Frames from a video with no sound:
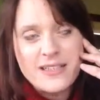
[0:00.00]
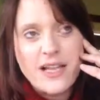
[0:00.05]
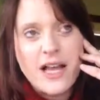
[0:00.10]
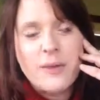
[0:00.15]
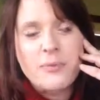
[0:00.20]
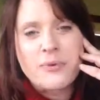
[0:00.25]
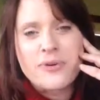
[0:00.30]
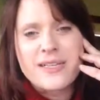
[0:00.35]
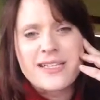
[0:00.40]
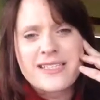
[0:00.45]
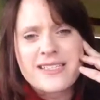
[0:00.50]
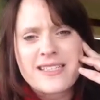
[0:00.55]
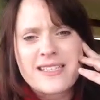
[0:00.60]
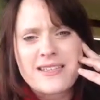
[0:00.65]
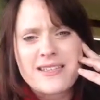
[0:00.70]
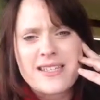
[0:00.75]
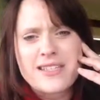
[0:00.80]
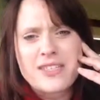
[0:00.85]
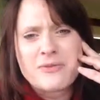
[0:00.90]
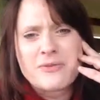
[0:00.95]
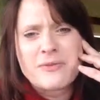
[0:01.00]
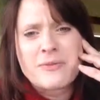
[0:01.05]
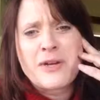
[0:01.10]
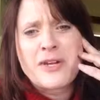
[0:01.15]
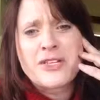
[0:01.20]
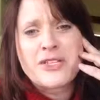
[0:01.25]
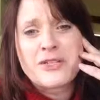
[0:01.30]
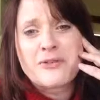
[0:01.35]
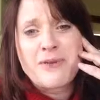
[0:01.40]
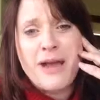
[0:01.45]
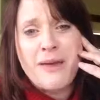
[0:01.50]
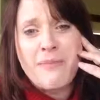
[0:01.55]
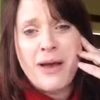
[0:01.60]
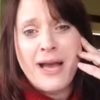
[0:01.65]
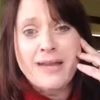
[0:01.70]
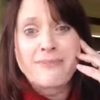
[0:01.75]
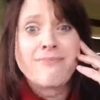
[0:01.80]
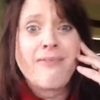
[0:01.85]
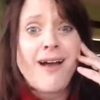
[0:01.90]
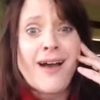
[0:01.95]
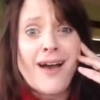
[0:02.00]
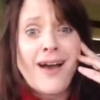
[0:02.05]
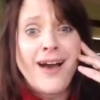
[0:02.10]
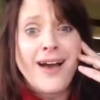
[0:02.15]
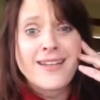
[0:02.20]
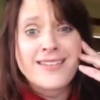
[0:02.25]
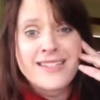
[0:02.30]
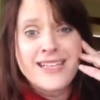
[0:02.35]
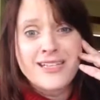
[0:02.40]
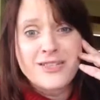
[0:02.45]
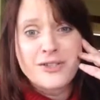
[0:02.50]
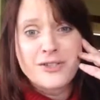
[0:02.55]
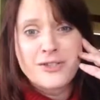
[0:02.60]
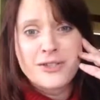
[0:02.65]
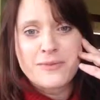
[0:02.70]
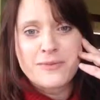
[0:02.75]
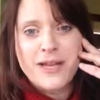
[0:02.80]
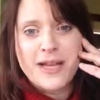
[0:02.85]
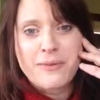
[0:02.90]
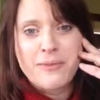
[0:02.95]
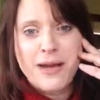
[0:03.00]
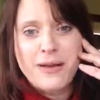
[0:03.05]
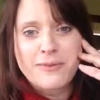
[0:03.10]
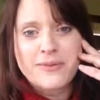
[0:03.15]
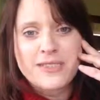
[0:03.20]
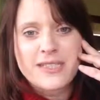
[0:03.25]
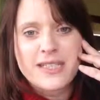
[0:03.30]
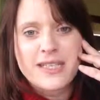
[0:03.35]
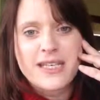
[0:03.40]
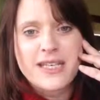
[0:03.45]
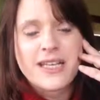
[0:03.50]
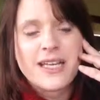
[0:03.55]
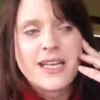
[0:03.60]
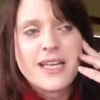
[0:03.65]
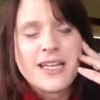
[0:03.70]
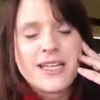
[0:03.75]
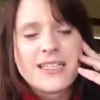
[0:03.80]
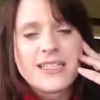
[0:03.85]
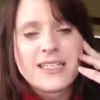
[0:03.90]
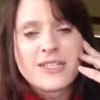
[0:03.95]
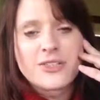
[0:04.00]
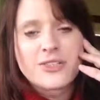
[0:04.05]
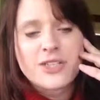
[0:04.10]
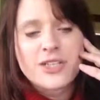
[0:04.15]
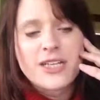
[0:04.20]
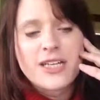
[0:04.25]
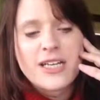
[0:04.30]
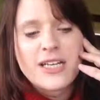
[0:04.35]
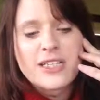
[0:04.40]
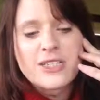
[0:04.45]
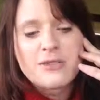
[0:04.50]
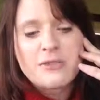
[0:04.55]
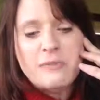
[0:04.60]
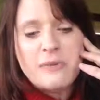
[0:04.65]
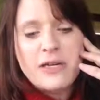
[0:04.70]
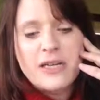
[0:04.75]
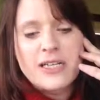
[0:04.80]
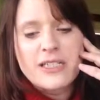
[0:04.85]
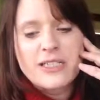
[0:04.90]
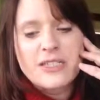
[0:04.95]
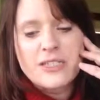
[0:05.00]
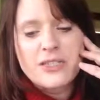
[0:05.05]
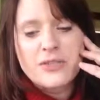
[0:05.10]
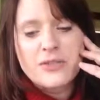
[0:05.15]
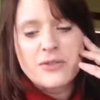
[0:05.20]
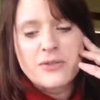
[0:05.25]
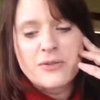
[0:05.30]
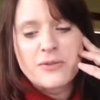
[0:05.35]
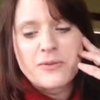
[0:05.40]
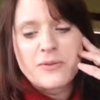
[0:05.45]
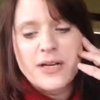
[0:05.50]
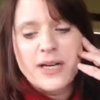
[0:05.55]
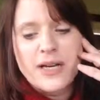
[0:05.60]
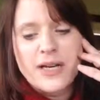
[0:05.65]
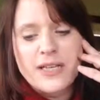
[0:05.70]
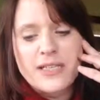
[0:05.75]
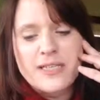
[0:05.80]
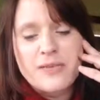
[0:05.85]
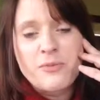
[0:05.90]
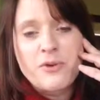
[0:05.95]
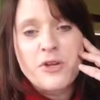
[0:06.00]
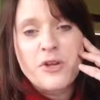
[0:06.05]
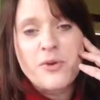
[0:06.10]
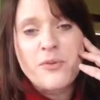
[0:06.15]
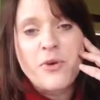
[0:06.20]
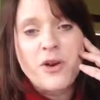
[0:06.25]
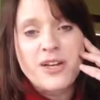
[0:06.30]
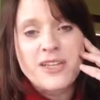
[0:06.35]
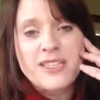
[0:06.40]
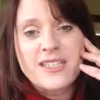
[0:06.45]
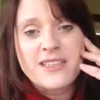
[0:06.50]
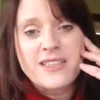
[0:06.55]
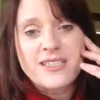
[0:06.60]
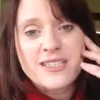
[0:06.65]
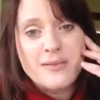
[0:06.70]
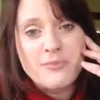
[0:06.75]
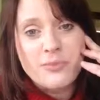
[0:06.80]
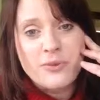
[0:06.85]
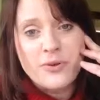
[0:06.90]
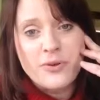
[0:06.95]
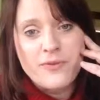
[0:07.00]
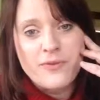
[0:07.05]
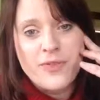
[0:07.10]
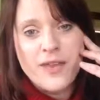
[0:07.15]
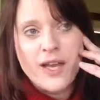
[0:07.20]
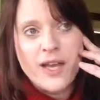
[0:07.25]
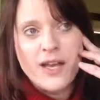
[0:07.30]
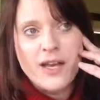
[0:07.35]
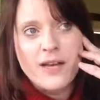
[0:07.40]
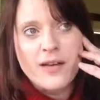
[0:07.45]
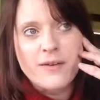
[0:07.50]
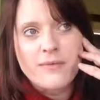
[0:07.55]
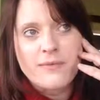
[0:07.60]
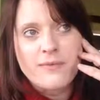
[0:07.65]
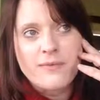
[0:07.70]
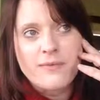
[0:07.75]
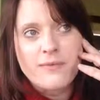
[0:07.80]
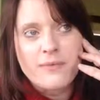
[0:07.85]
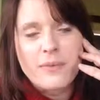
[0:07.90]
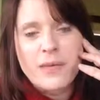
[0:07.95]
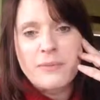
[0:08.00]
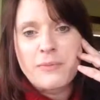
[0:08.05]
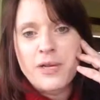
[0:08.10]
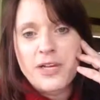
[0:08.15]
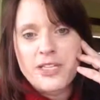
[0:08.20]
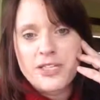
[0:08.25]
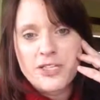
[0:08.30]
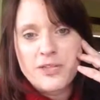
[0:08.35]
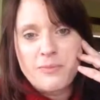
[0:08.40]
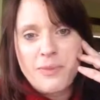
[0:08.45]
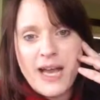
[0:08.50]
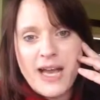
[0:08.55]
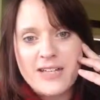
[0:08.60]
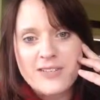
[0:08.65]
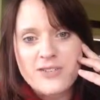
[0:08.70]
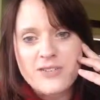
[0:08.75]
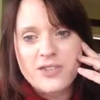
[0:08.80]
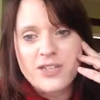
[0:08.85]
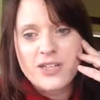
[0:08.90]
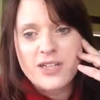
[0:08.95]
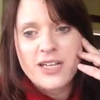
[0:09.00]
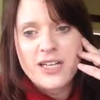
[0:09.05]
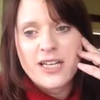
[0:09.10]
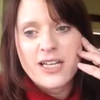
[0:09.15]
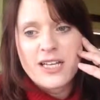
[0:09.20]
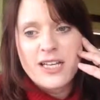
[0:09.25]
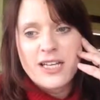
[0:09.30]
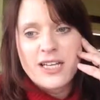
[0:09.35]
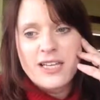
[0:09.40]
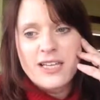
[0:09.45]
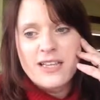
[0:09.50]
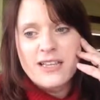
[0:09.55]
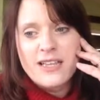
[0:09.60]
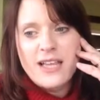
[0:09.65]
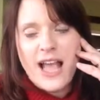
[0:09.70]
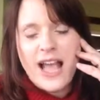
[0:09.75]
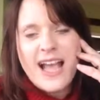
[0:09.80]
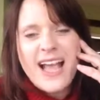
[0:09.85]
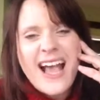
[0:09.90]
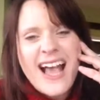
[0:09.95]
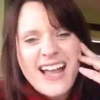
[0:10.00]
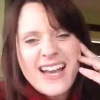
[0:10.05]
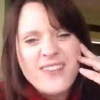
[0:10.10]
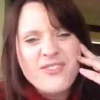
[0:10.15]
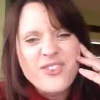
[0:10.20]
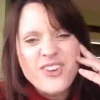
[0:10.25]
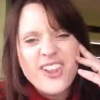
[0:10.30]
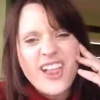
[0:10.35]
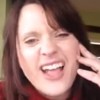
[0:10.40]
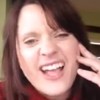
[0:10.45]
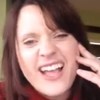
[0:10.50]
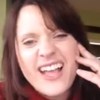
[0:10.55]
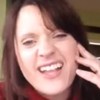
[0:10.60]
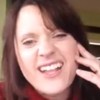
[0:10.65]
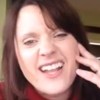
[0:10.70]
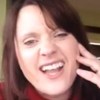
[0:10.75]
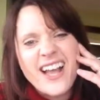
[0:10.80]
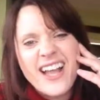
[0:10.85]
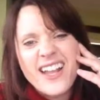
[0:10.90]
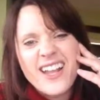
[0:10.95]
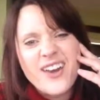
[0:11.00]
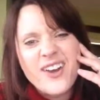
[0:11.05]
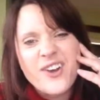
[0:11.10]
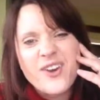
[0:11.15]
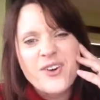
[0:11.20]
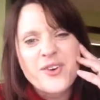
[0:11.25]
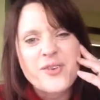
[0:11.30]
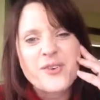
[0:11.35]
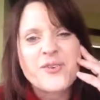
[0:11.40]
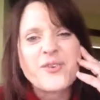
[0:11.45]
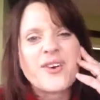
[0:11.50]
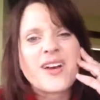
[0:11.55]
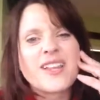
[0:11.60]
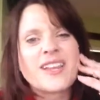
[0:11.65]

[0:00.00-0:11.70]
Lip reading: that she was married to a rabbi. See, I told you I'm not a Bible study teacher. She was married to someone who worked in the temple, being married to a pastor. I kind of feel like I know